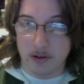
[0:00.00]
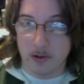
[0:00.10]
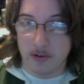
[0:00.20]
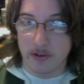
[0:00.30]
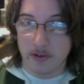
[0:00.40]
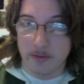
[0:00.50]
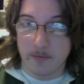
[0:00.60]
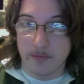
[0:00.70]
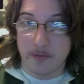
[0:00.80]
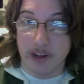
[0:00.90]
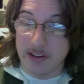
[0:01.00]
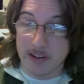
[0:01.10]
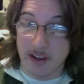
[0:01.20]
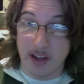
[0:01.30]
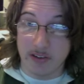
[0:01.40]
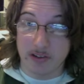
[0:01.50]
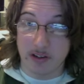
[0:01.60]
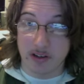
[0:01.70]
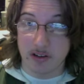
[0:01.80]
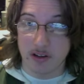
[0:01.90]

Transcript: Horse is fantastic